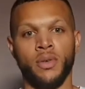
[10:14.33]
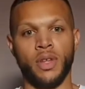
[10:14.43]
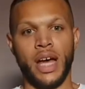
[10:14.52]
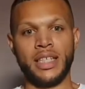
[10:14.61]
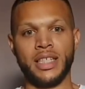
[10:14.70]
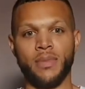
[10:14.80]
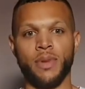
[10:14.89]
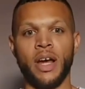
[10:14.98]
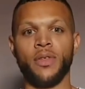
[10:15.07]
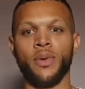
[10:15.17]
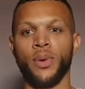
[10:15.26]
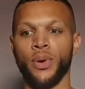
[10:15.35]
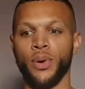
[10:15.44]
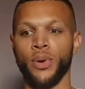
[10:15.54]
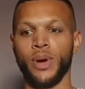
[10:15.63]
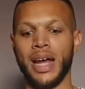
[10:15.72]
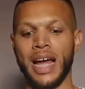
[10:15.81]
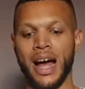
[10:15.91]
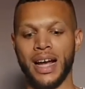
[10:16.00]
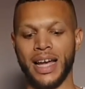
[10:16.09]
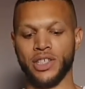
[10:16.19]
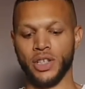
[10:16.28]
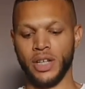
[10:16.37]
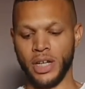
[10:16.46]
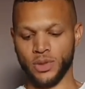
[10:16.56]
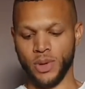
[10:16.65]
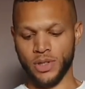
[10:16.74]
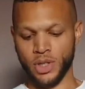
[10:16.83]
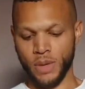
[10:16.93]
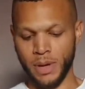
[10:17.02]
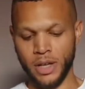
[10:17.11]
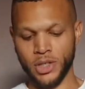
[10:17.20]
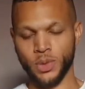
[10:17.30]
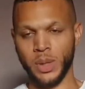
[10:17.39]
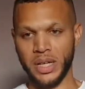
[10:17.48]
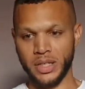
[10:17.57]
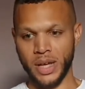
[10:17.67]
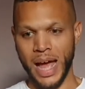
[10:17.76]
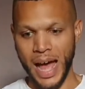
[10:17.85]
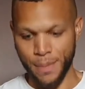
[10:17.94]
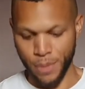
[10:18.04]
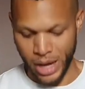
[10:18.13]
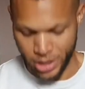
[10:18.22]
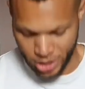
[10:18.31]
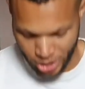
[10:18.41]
Nice deep breath. And out again. So next one's going to be our swing. So hand by your